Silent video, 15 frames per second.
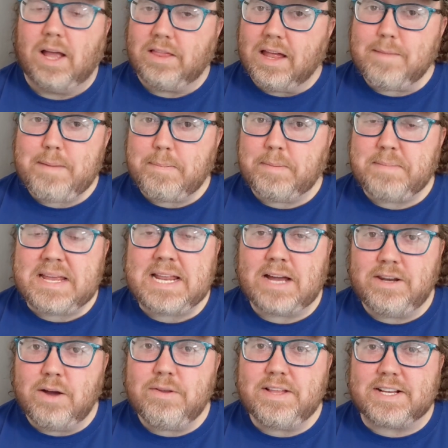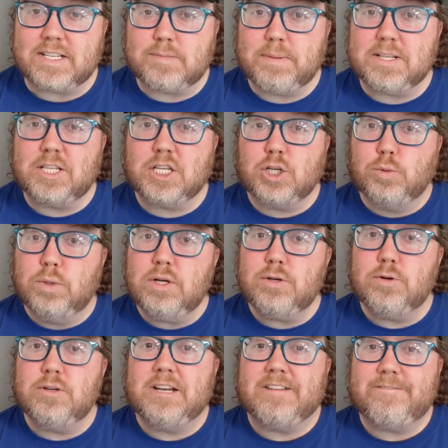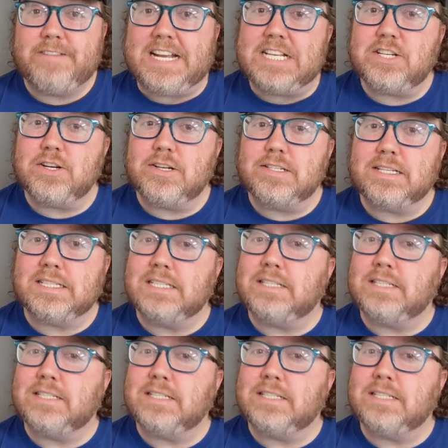A lot of people may not know this, but Squoon features a